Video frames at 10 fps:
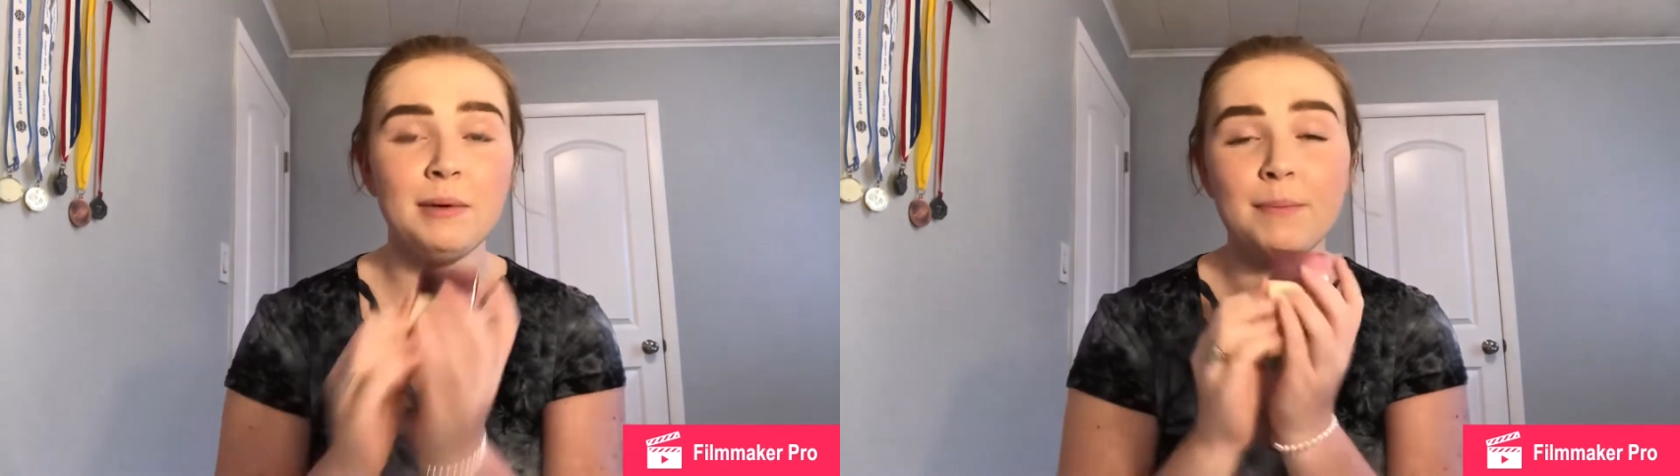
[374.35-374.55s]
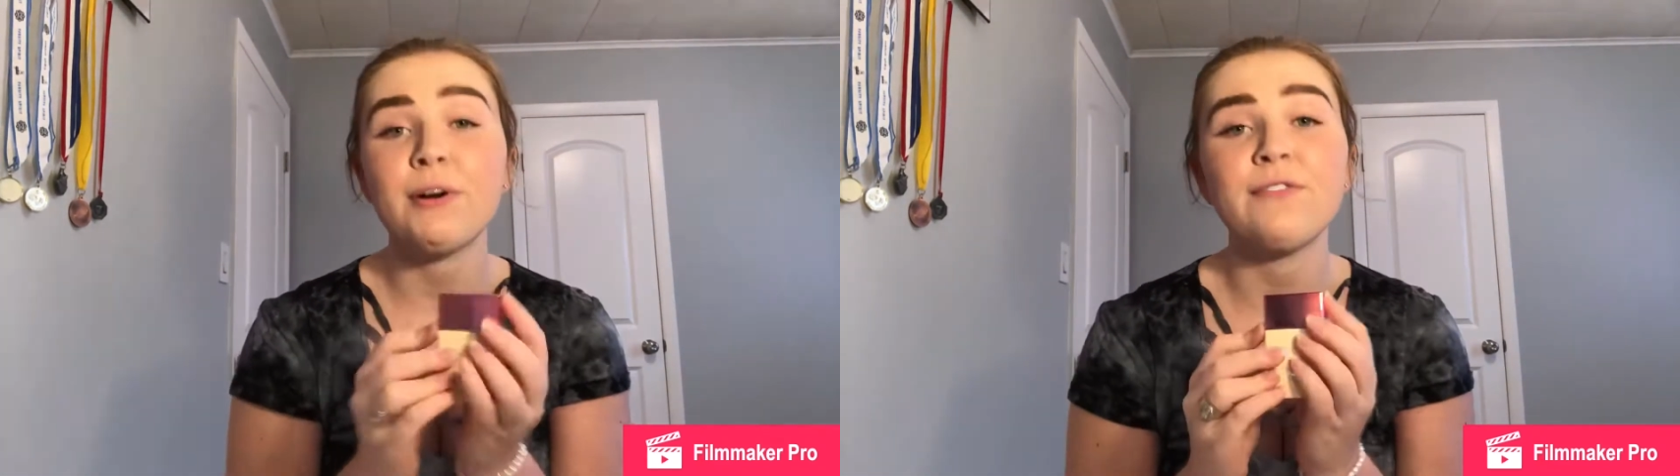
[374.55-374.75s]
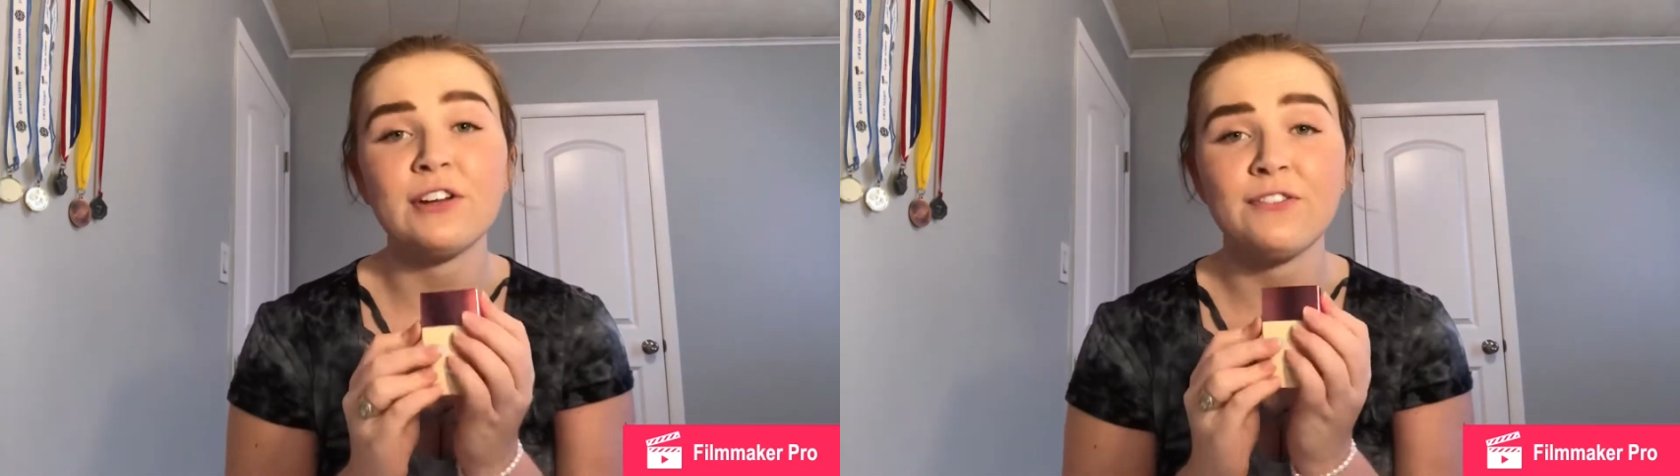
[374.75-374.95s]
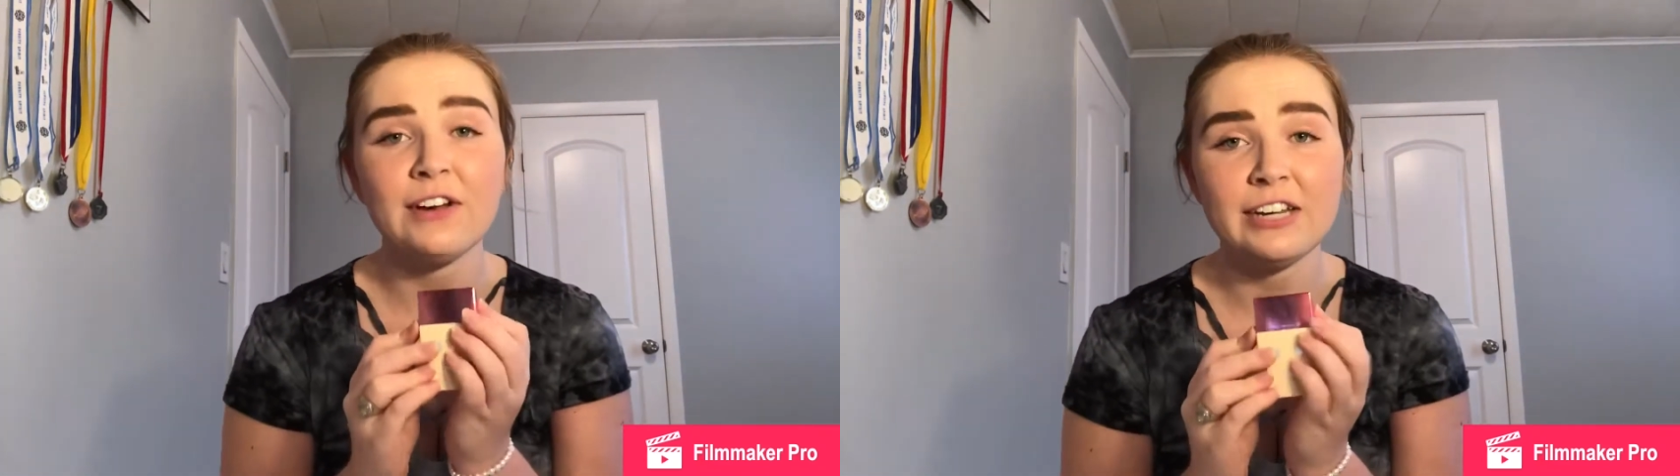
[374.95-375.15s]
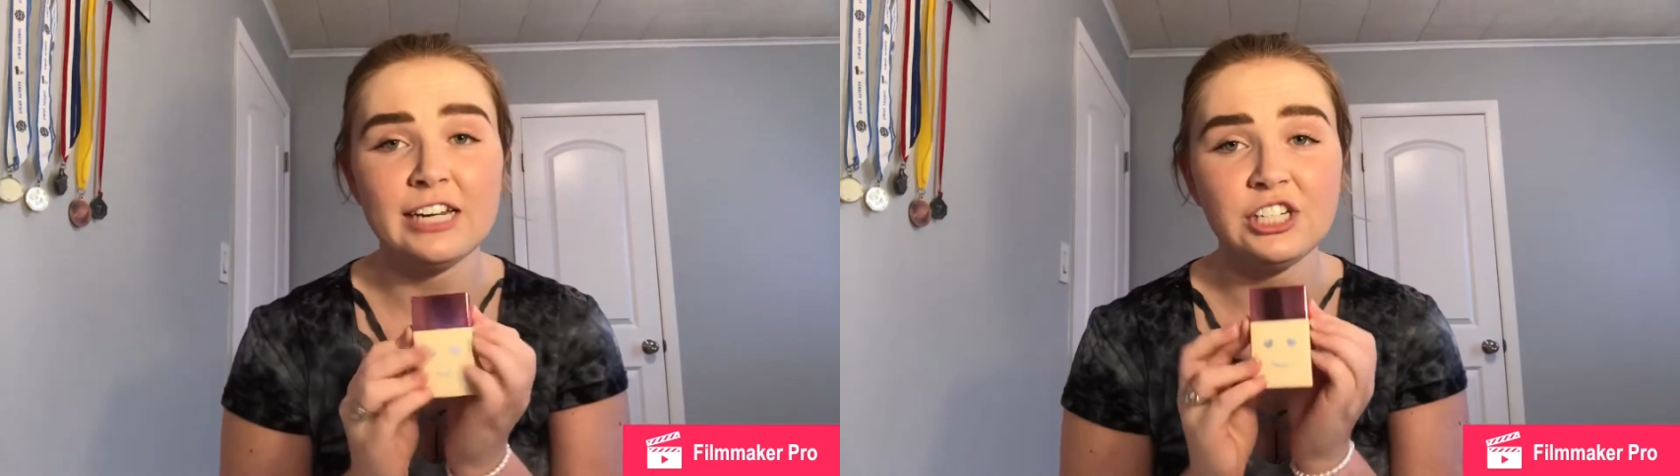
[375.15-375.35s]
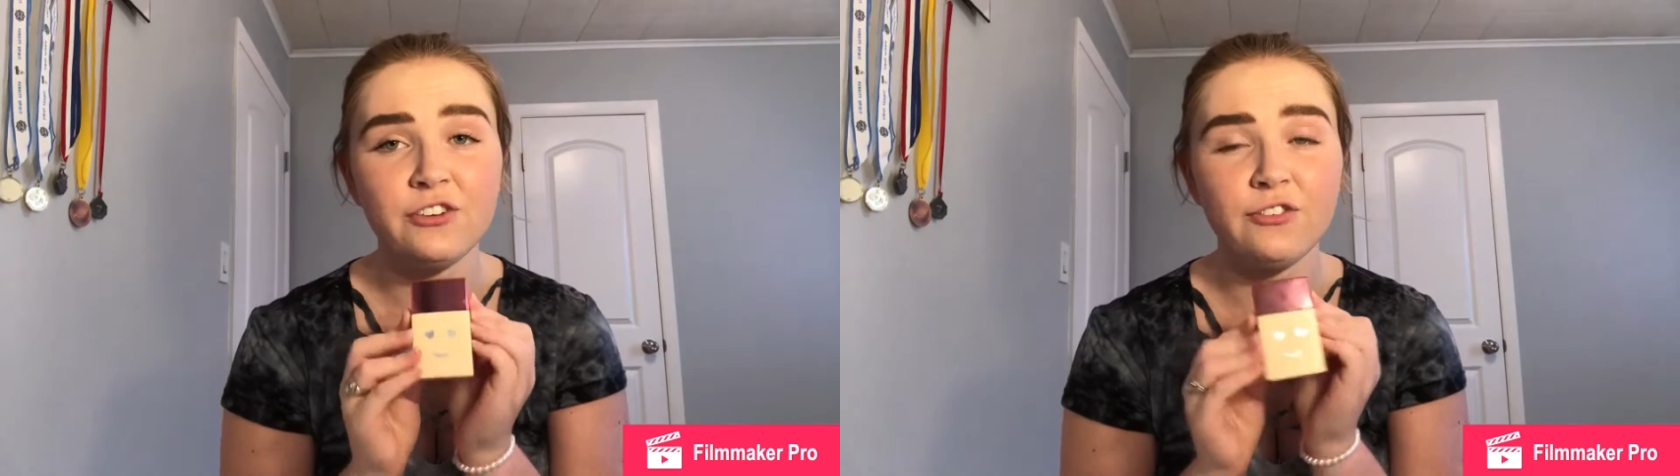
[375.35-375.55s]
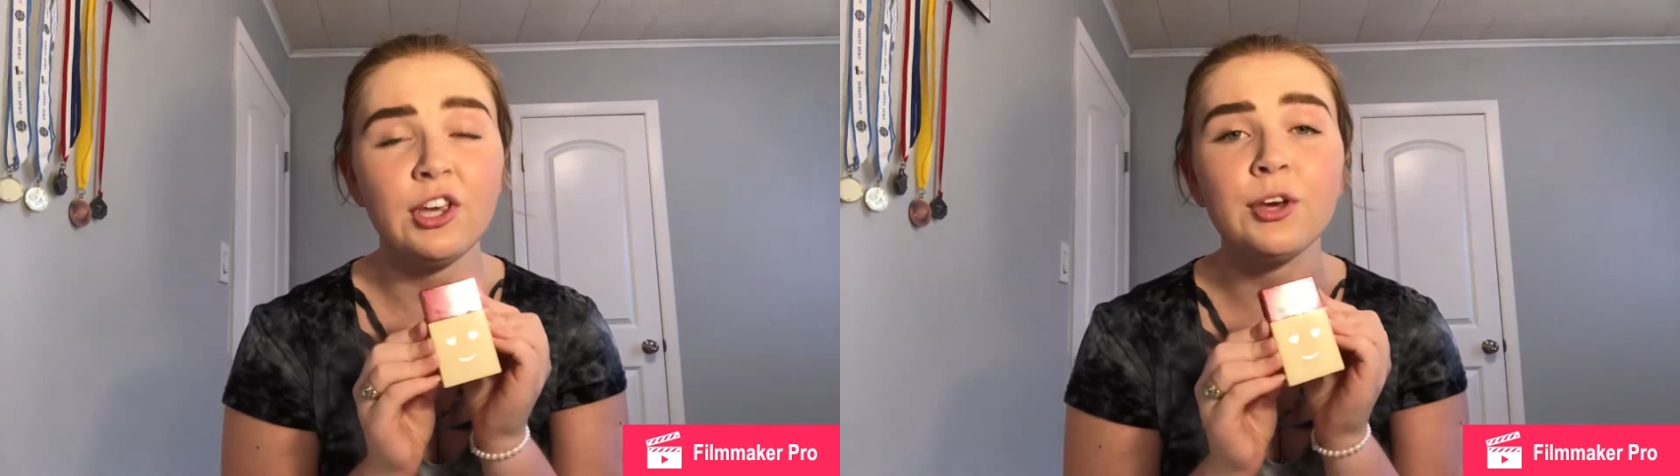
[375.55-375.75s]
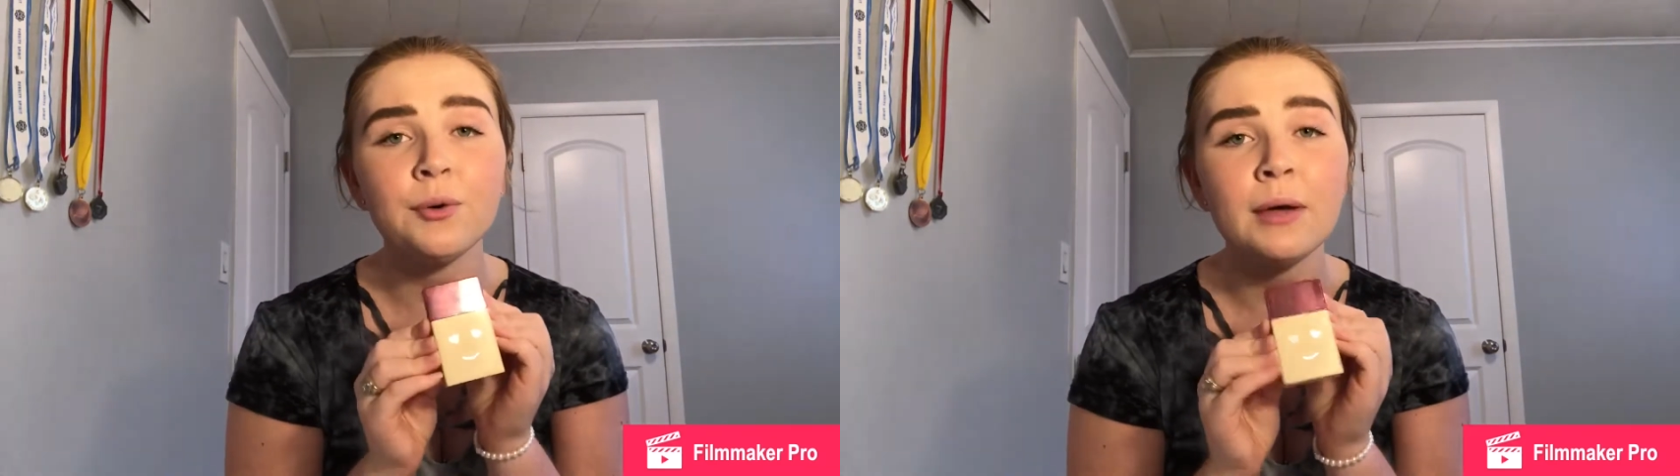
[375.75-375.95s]
a perfect foundation for
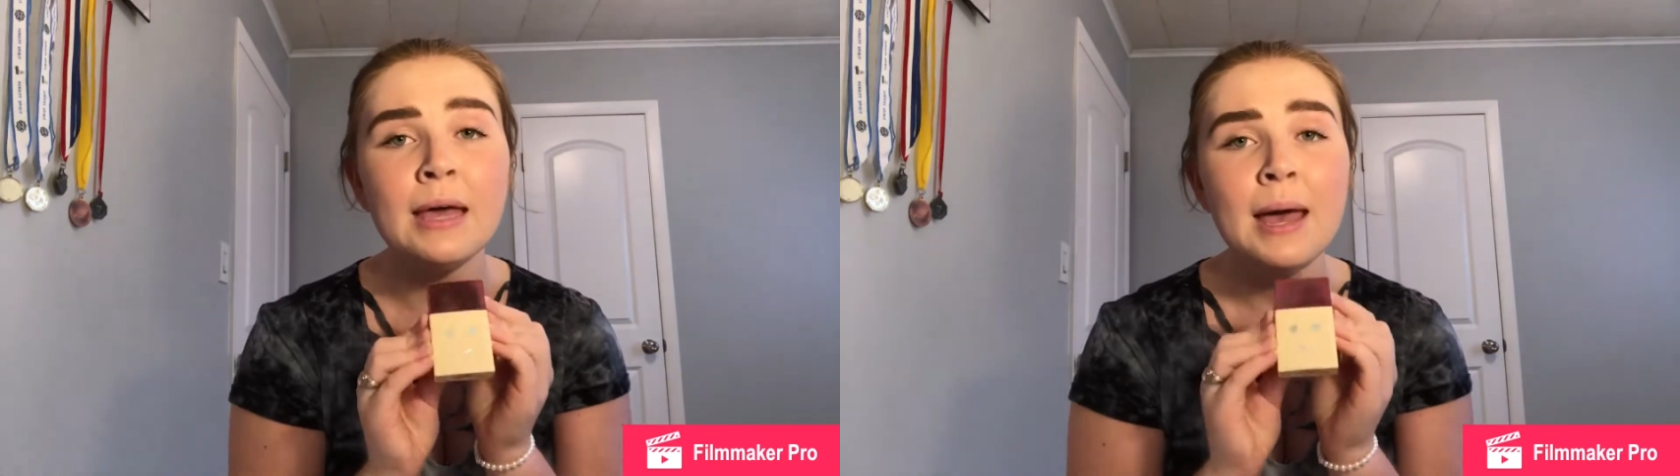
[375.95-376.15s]
you,